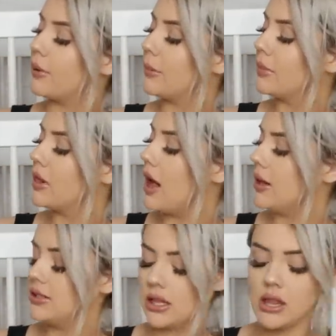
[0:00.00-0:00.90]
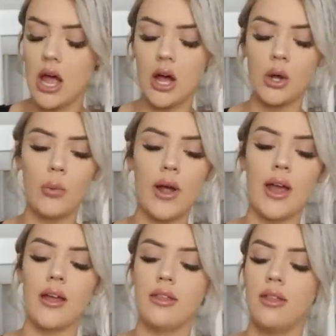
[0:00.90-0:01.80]
burp cloths along
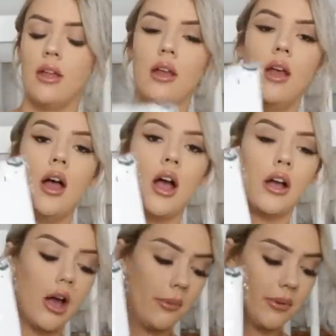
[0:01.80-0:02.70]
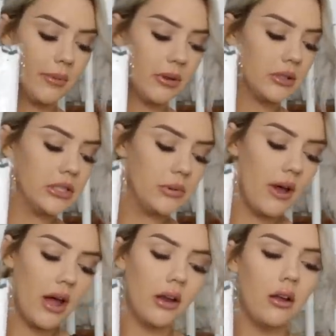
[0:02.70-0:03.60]
with a copper pearl
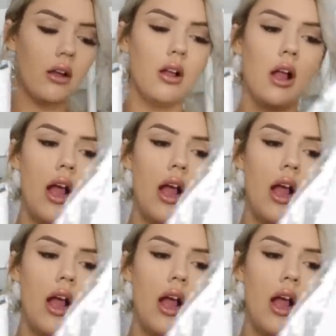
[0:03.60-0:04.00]
swaddle